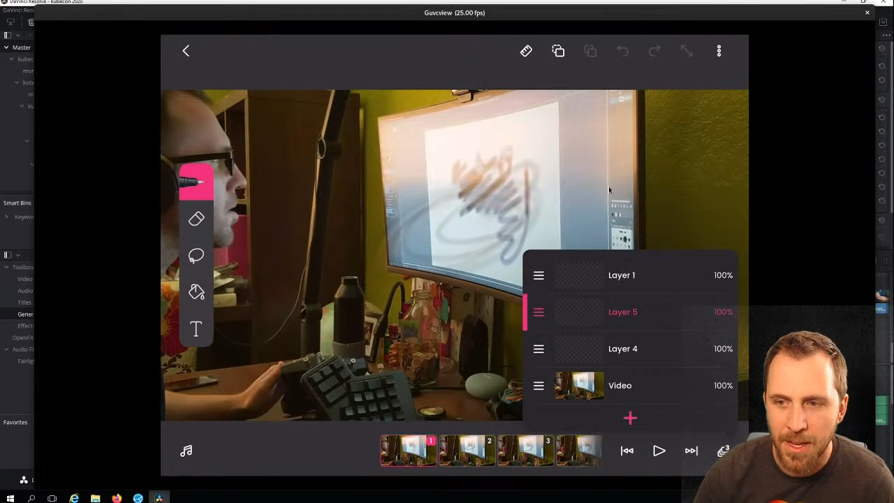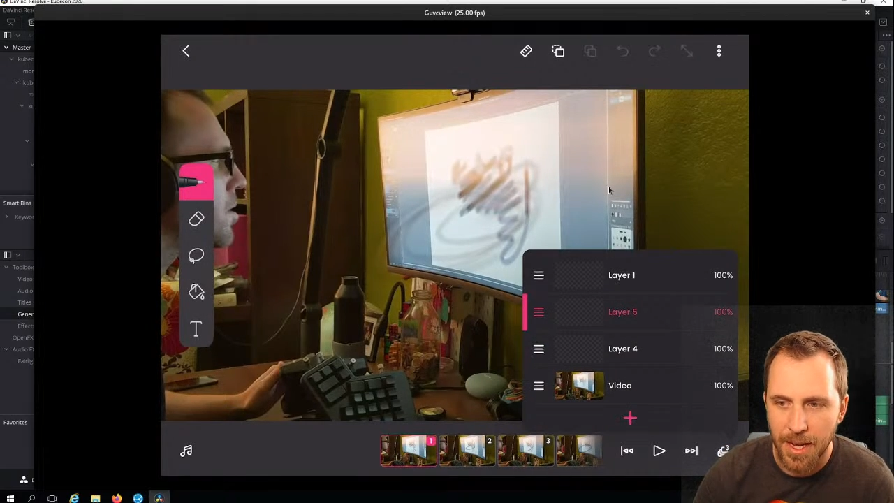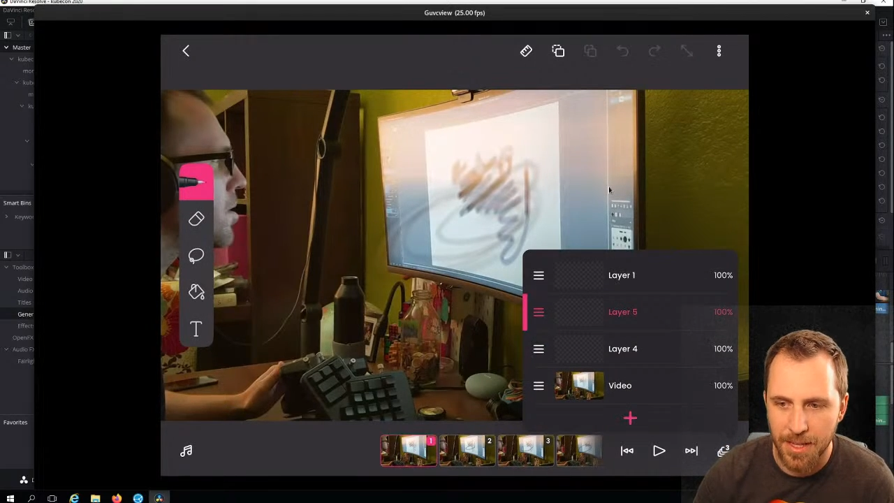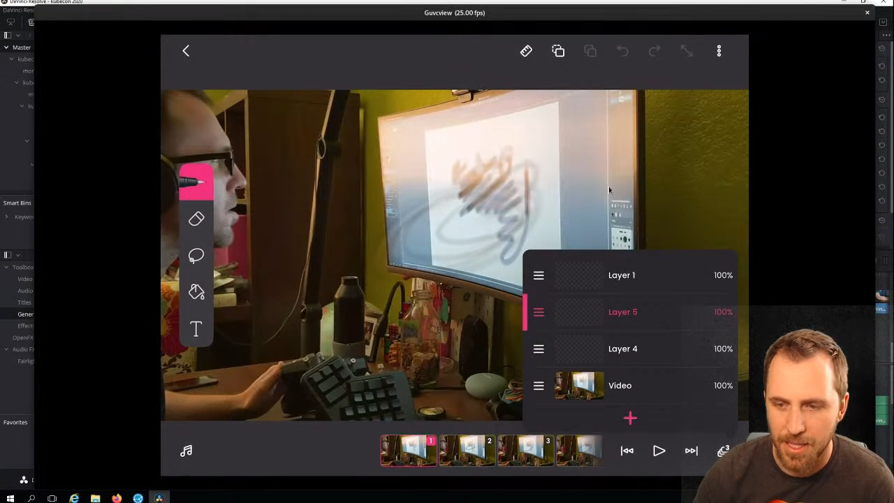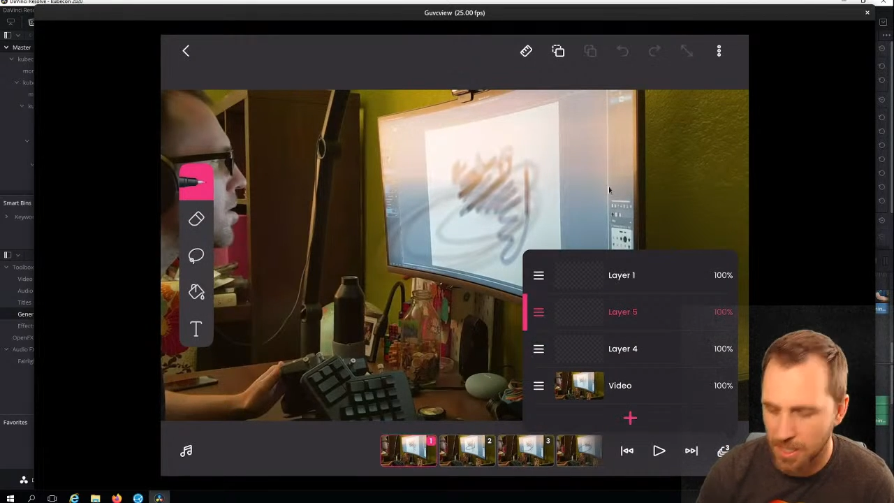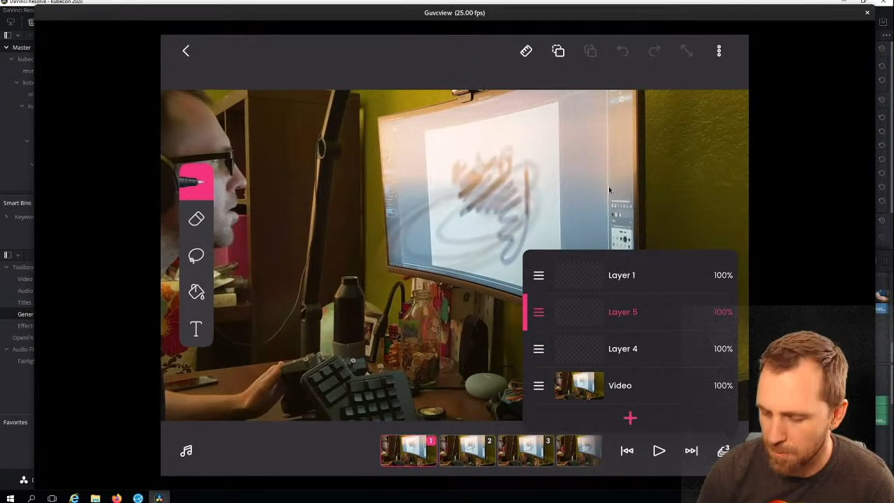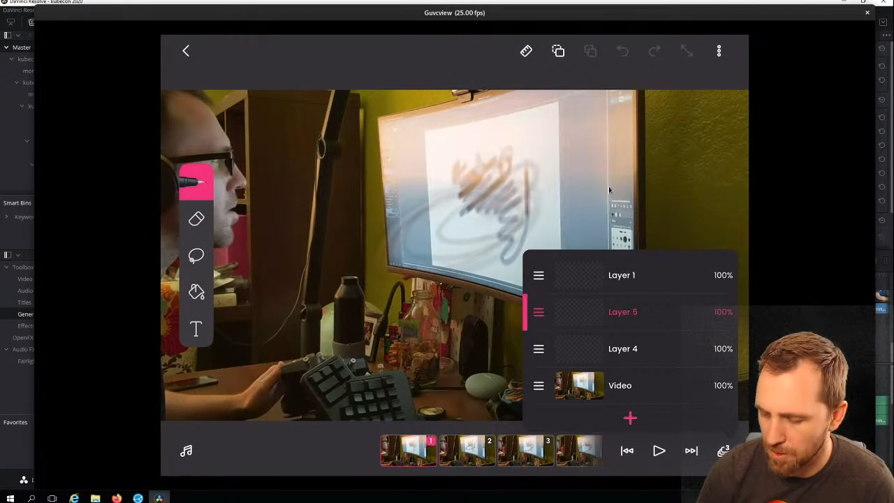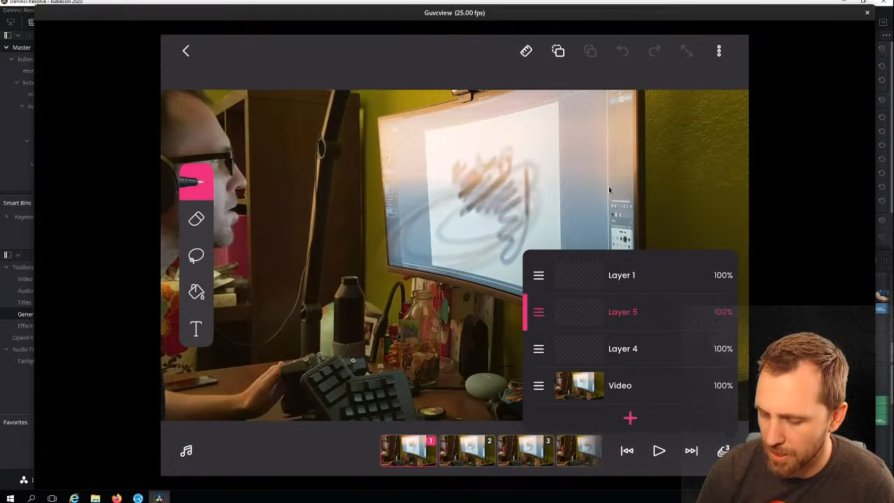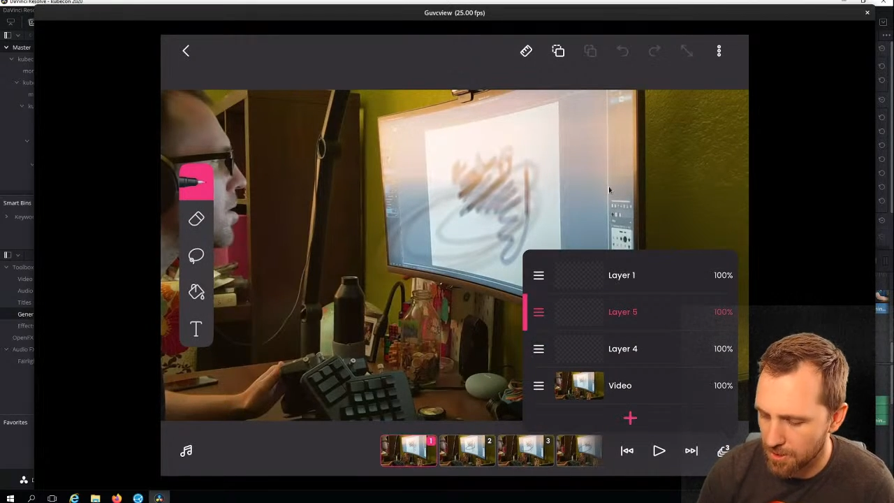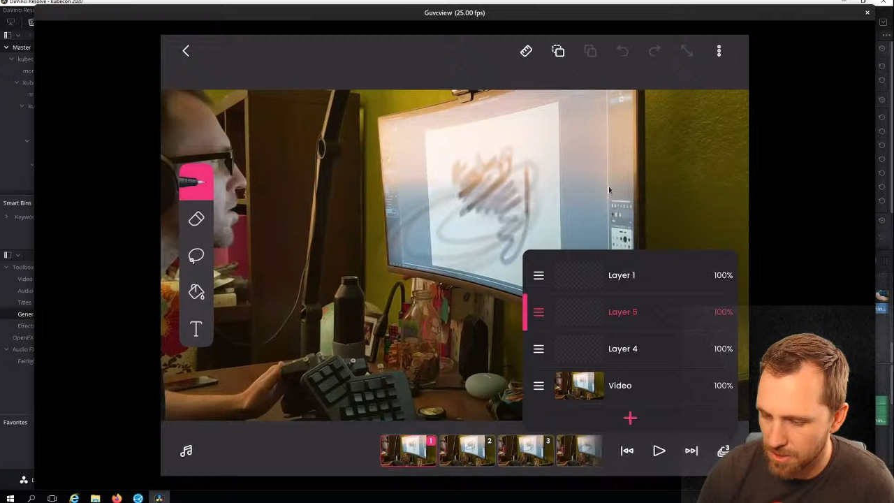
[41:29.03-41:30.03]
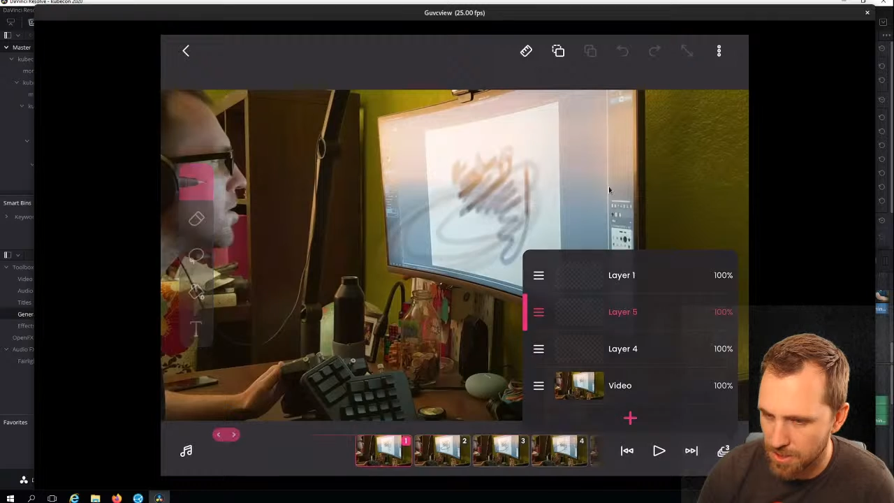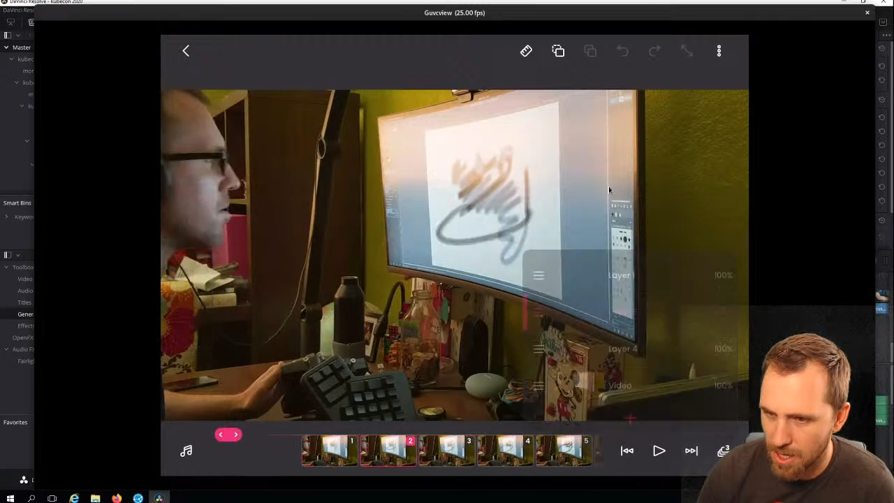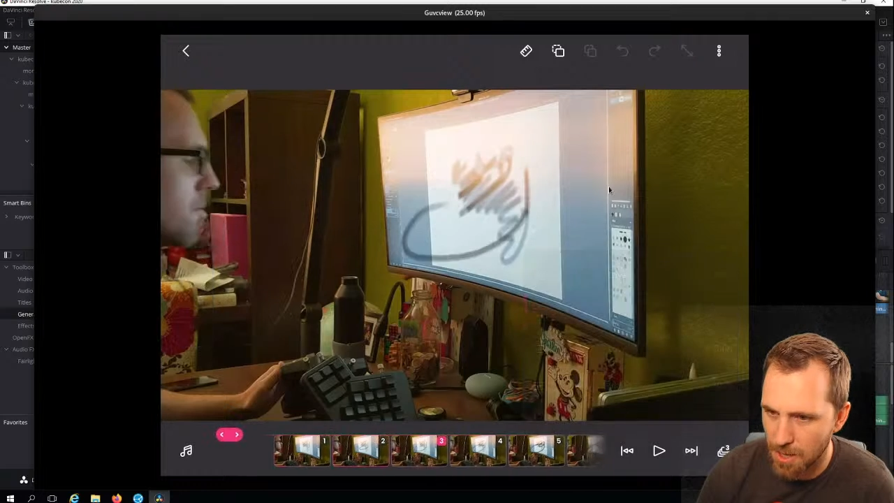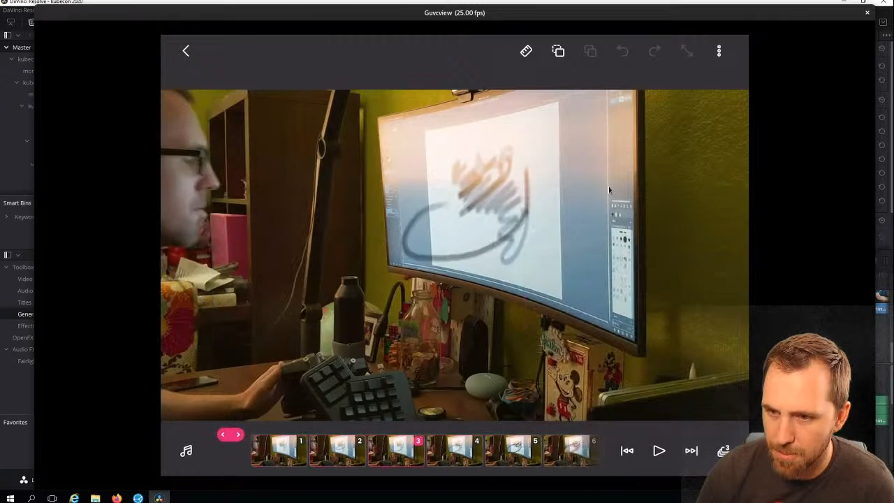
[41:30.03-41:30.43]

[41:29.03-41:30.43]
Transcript: and then a couple layers on top.